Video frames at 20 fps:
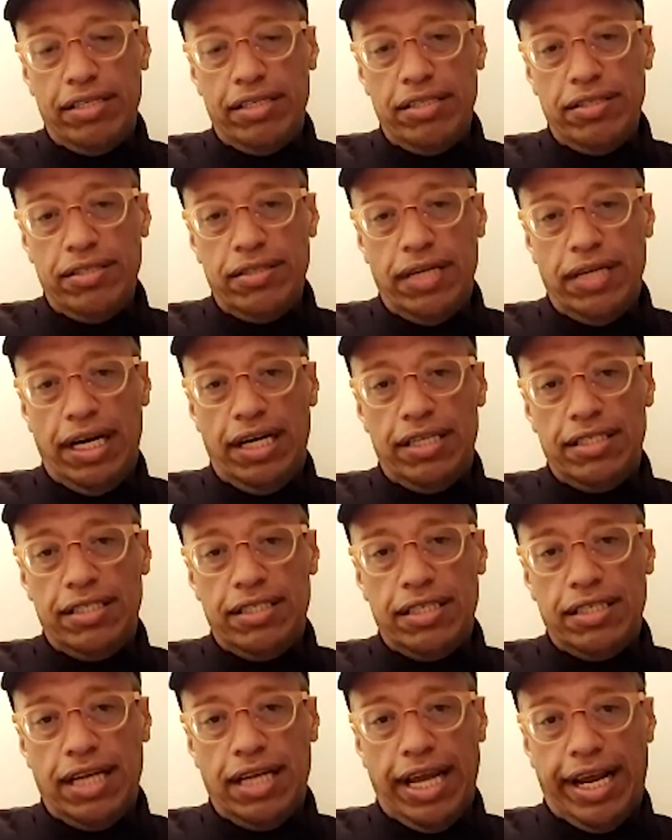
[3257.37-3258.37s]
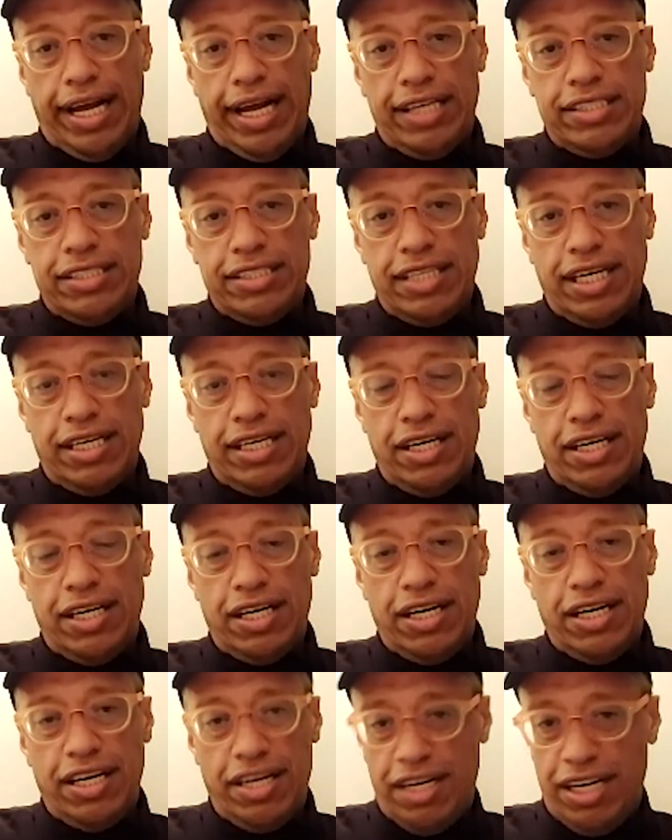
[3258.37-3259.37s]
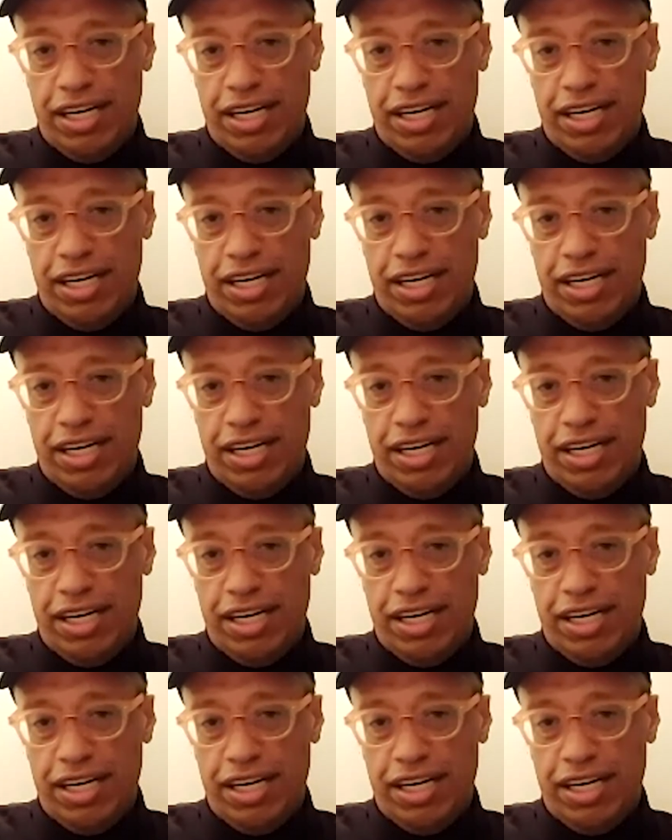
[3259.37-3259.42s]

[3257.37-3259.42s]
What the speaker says: or not. The time has flown.